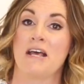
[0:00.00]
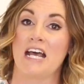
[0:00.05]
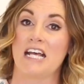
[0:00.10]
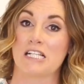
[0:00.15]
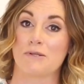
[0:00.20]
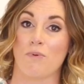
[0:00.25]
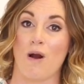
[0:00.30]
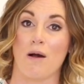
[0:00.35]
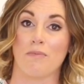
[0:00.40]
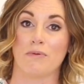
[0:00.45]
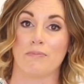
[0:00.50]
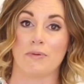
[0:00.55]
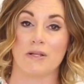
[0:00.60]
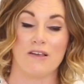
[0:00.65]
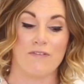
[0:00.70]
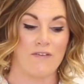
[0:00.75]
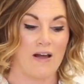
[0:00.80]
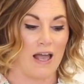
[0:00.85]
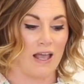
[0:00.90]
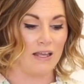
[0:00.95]
it's probably
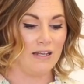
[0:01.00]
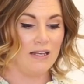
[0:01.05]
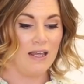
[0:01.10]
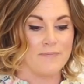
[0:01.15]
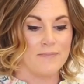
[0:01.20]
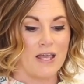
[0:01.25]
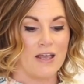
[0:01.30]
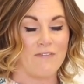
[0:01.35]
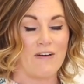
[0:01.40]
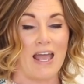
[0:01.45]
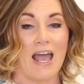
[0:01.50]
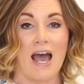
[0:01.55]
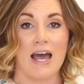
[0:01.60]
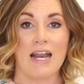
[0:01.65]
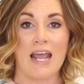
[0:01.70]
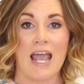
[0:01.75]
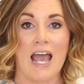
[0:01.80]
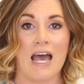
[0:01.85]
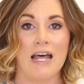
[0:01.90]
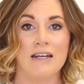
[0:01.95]
fine. If I had
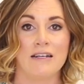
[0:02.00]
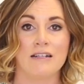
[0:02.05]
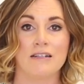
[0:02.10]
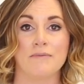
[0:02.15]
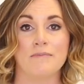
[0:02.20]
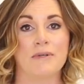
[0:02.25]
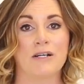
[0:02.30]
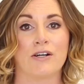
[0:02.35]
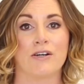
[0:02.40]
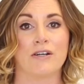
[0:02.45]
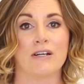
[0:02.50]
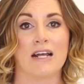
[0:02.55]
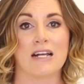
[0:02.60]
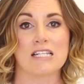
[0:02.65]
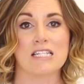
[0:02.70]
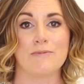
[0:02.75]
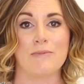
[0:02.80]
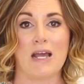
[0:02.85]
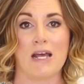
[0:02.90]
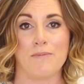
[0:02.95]
a hand mirror
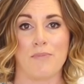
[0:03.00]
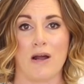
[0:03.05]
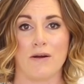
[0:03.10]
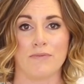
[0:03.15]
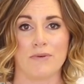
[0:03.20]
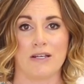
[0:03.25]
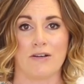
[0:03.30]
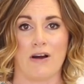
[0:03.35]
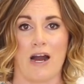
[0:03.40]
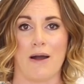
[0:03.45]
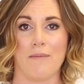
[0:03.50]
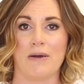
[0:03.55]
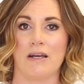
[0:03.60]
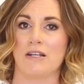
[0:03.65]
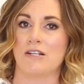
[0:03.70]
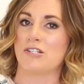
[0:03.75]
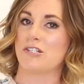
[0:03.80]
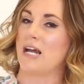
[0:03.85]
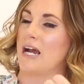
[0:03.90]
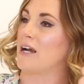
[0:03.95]
next to me, I'd probably grab it
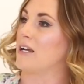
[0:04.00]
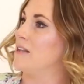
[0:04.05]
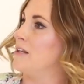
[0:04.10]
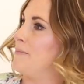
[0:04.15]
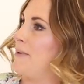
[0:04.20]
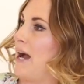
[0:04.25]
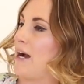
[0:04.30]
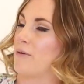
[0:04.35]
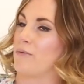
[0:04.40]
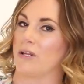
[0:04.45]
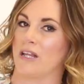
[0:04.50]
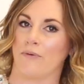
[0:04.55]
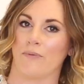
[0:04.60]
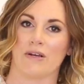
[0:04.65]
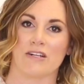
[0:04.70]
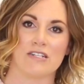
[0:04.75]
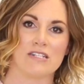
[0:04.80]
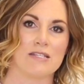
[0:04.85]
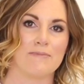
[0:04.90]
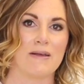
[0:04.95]
and check in the back really
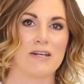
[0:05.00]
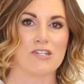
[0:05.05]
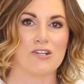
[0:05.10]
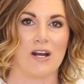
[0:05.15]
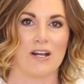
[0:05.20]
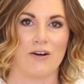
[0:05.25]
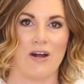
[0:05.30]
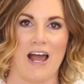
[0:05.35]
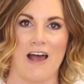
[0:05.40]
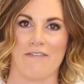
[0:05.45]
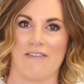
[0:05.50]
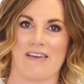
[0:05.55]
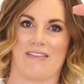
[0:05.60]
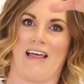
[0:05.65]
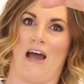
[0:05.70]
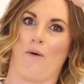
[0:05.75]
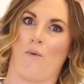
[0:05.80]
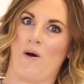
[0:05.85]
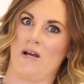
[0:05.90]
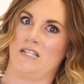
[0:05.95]
quick, just to make sure I don't have like
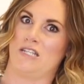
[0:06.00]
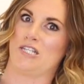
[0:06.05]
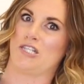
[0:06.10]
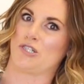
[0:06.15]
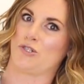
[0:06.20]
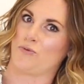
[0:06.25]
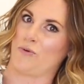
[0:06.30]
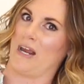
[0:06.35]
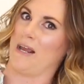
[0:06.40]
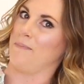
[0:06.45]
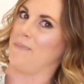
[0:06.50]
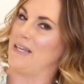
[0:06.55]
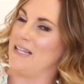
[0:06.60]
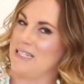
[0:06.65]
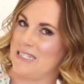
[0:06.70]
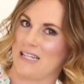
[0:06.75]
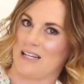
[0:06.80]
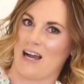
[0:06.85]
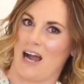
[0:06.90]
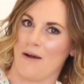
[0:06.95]
that one straight
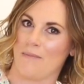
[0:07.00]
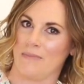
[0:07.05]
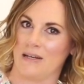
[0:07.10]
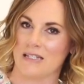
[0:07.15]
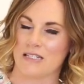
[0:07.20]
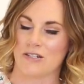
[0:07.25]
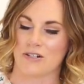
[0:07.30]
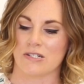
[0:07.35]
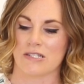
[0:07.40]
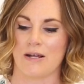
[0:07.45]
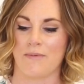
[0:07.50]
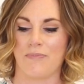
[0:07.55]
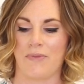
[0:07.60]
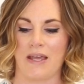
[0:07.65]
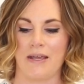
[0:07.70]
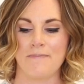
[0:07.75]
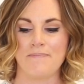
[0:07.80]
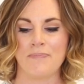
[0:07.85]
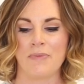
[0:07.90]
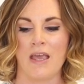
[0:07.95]
piece that got missed or
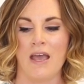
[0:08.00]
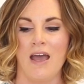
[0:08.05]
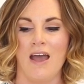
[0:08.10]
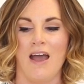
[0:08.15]
something.